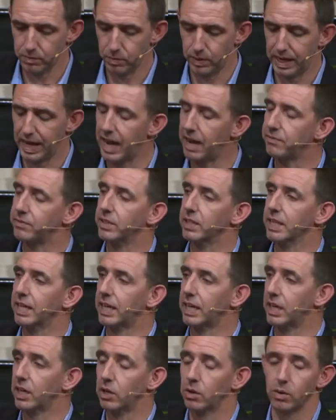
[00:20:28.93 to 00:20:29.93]
We have to
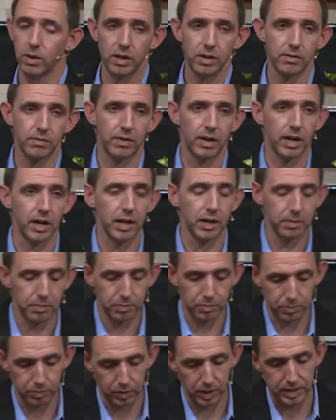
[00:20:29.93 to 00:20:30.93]
let go of our
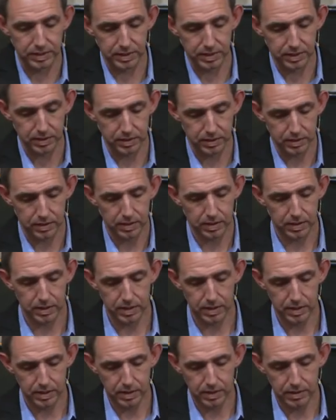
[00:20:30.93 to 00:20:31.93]
present.
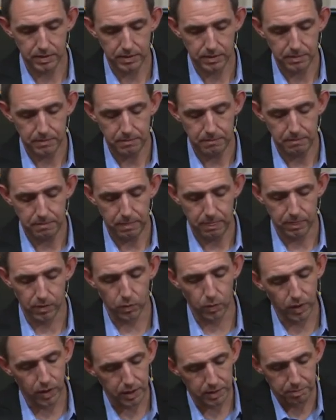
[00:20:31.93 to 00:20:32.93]

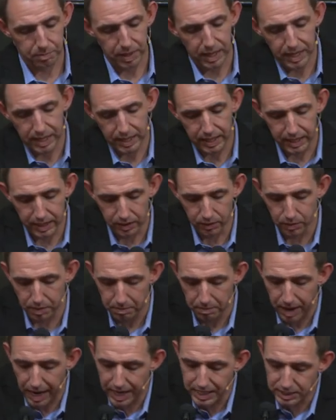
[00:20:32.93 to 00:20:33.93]
The word but here
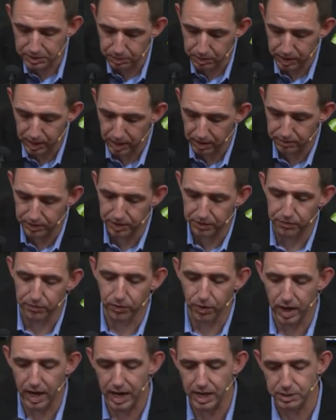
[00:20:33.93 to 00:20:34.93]
reminds me of the
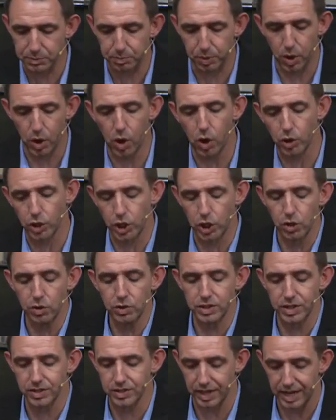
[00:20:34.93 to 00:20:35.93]
phrase Paul
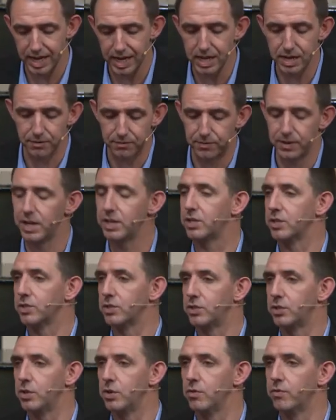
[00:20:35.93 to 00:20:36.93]
uses in
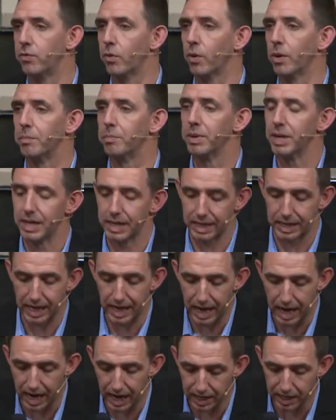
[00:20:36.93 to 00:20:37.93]
Ephesians 2 4. But
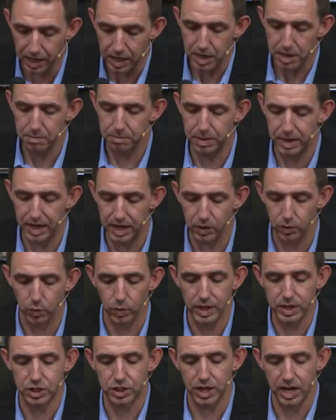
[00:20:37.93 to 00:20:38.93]
God, being
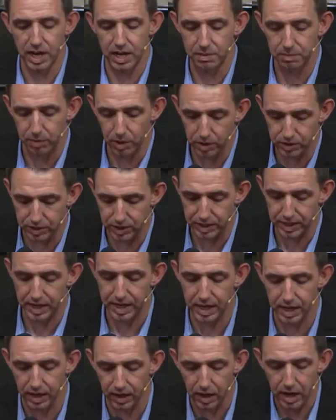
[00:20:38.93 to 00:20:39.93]
rich in mercy,
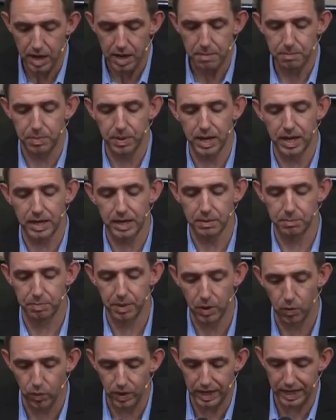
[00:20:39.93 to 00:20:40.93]
here, but,
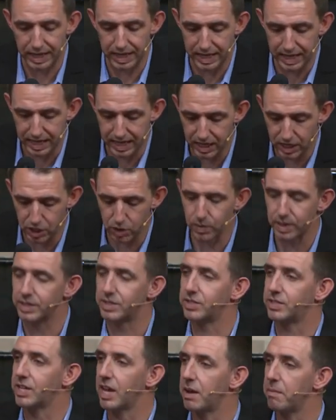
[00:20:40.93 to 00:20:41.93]
but when he who
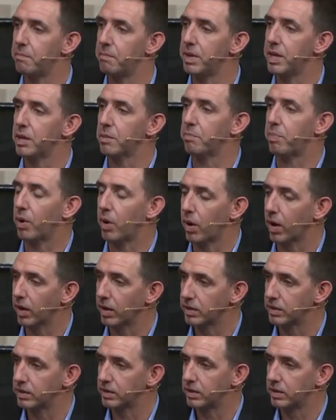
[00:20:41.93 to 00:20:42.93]
had set me
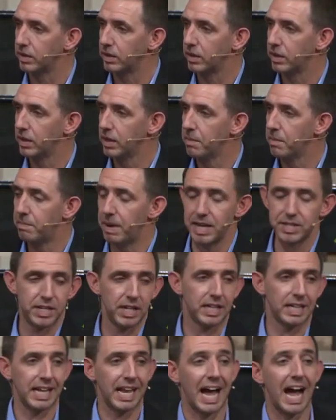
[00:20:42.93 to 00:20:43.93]
apart.
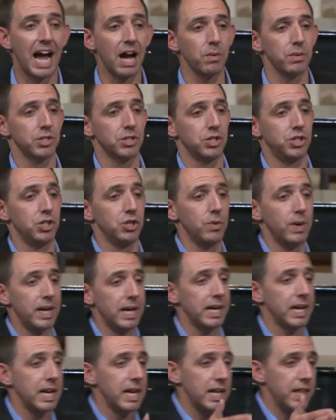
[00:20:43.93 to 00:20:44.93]
Basically, I was
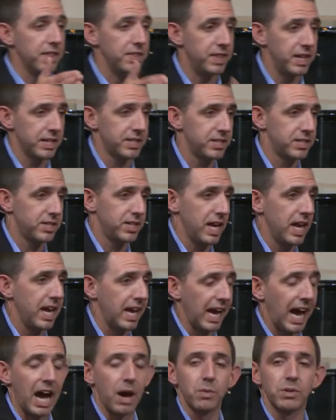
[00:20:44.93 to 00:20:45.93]
doing this
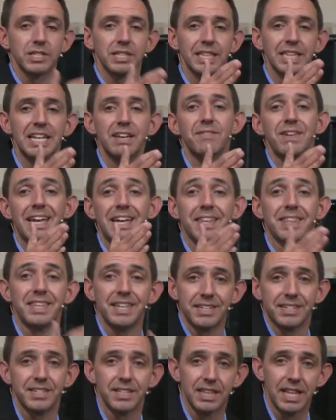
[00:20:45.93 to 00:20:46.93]
thing, I was living
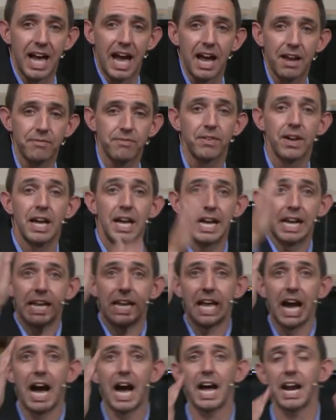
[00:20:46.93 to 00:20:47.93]
this life.
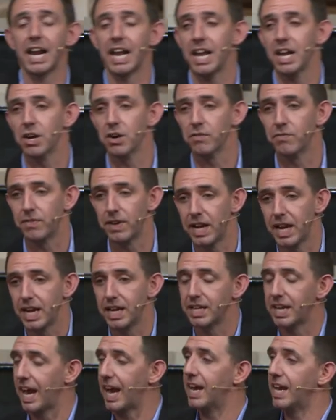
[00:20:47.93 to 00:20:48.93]
God
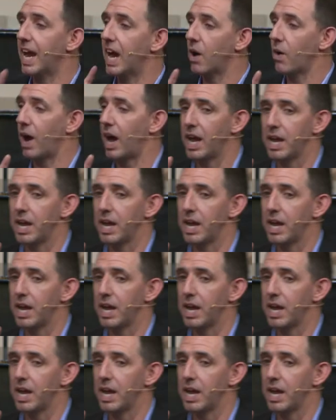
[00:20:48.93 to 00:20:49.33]
intervened, and now